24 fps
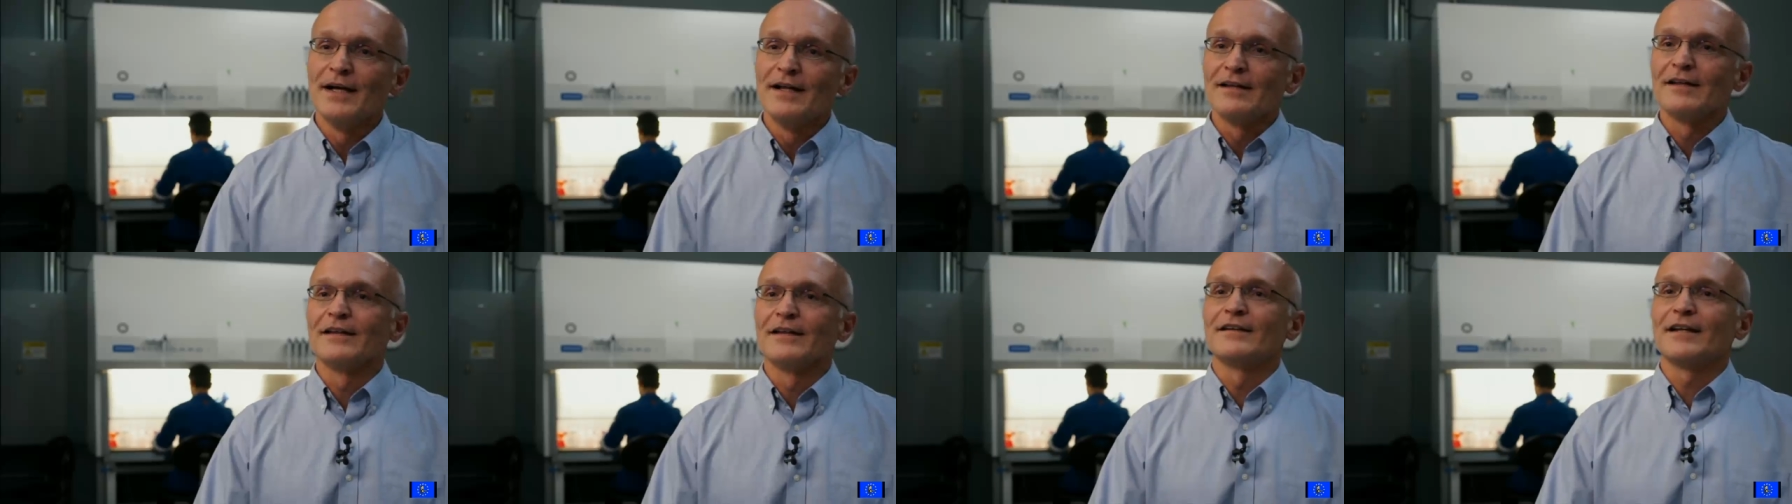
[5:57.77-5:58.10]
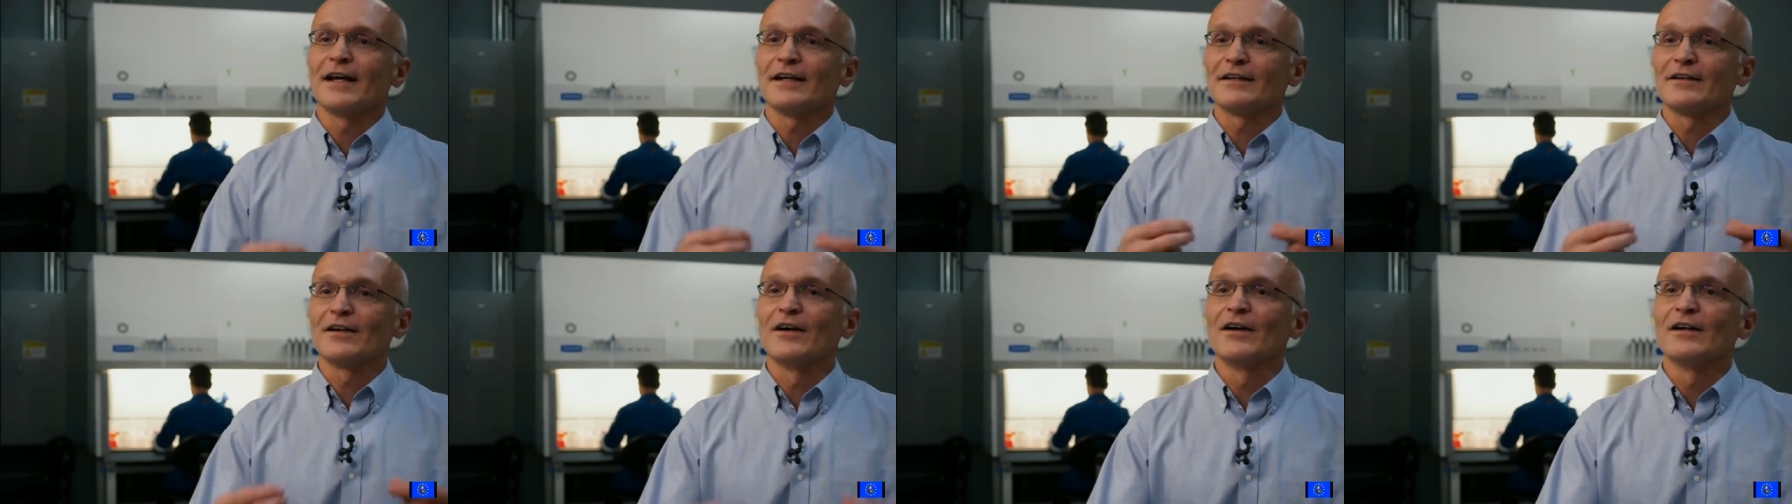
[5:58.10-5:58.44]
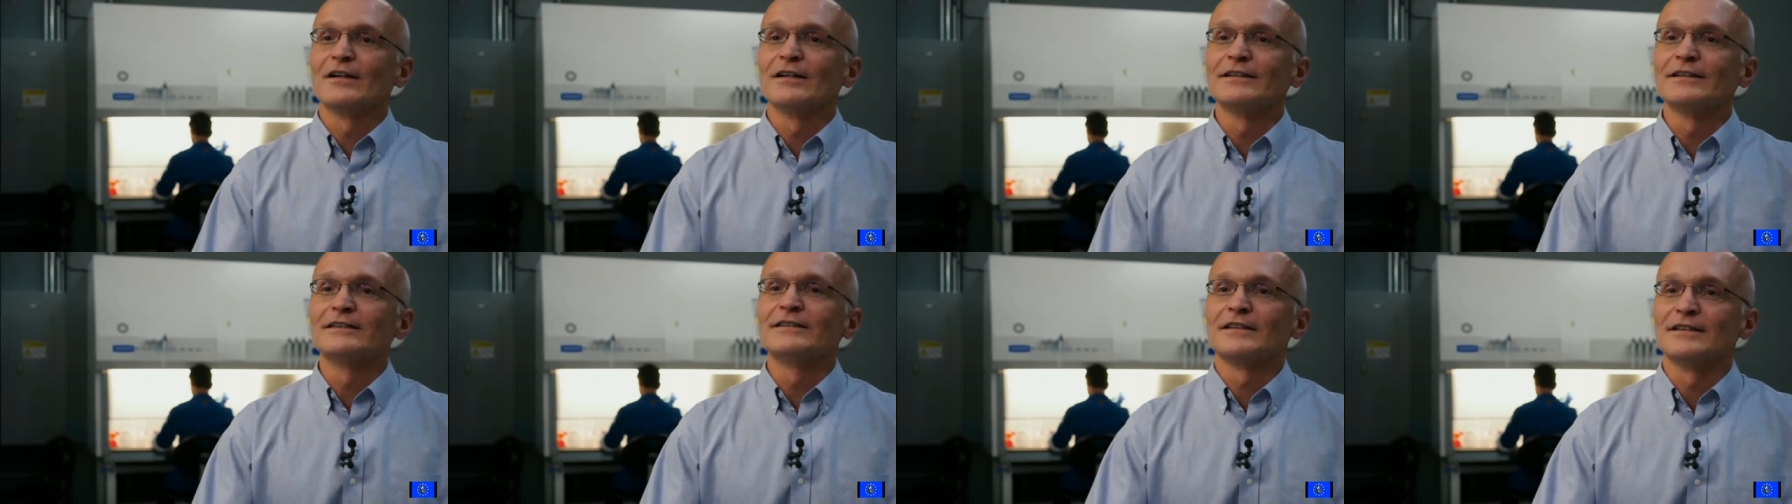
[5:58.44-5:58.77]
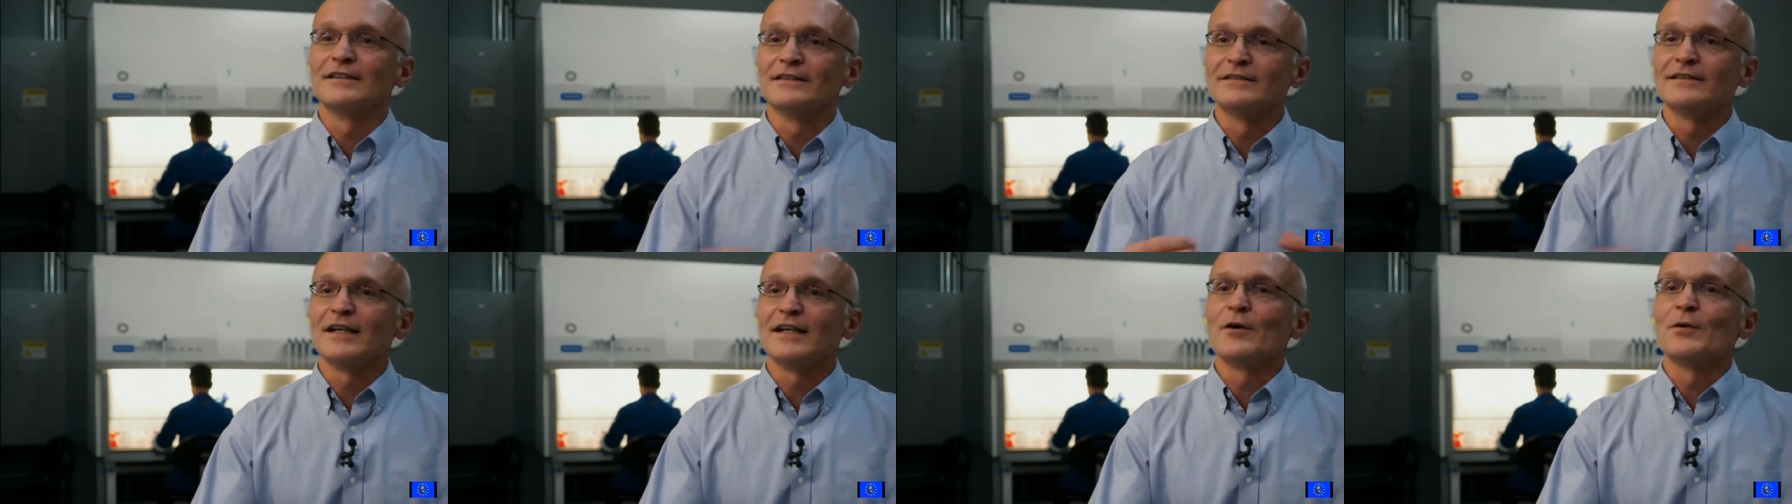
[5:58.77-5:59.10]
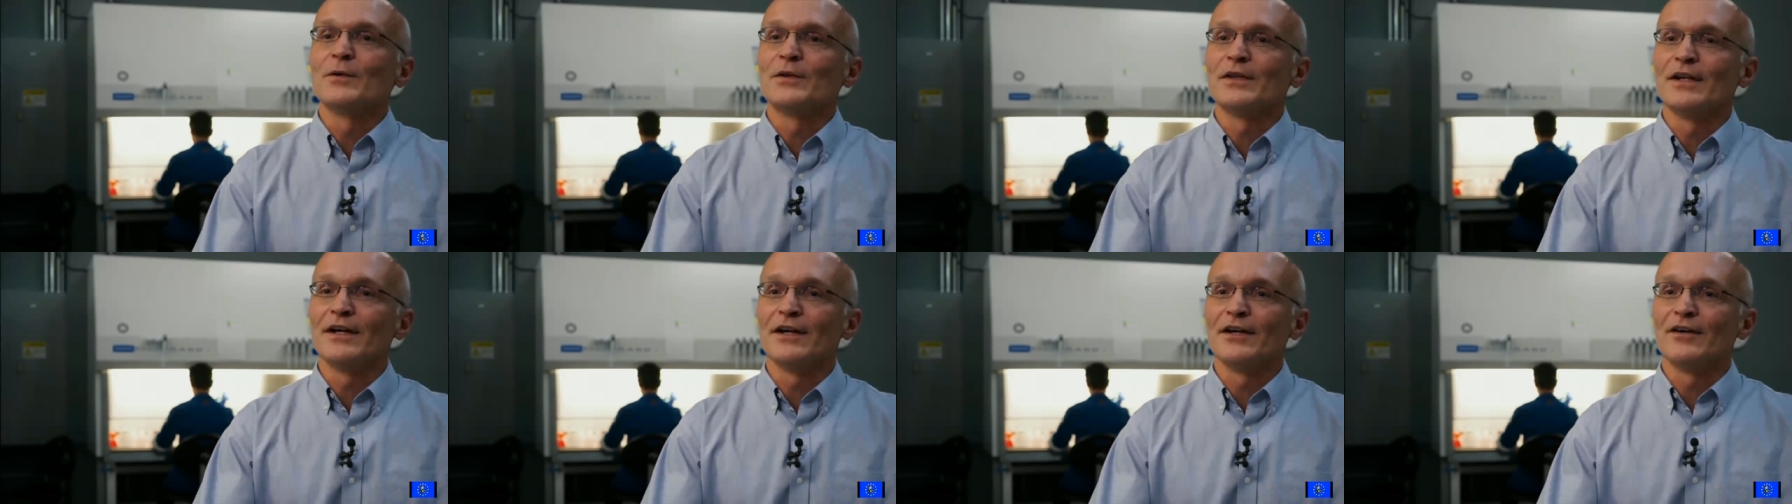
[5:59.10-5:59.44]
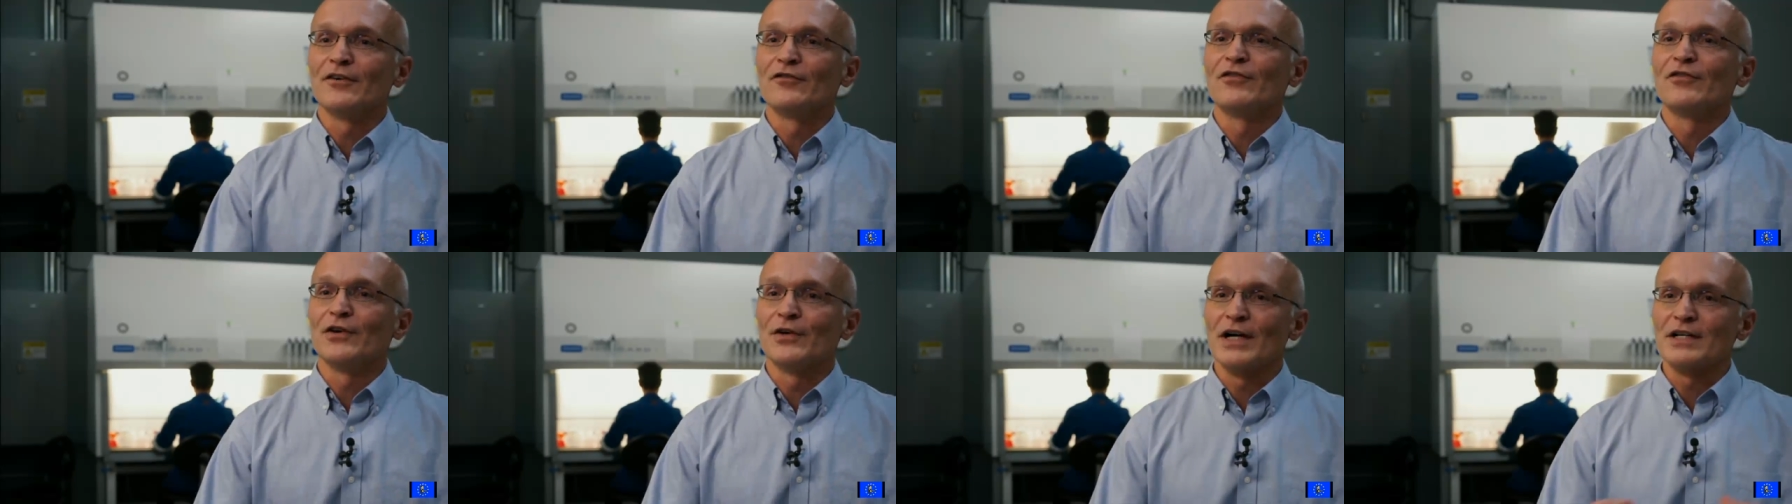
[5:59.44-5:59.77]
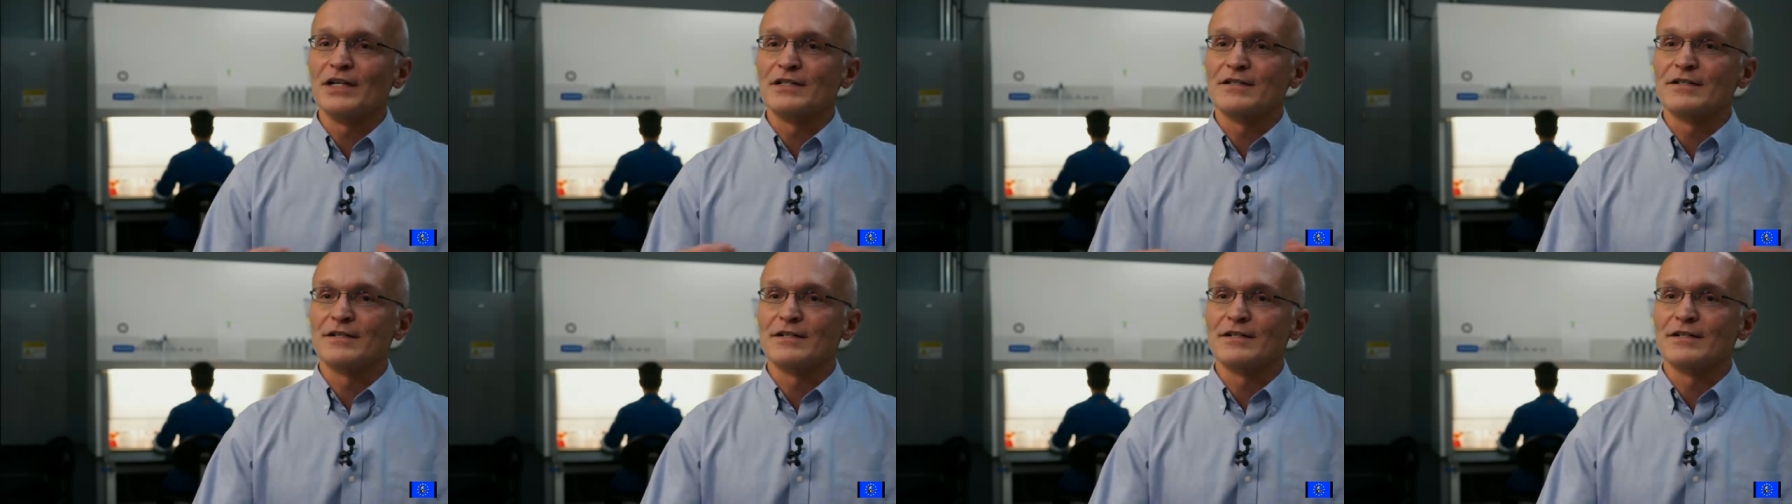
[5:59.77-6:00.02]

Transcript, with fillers: the technology is out there for us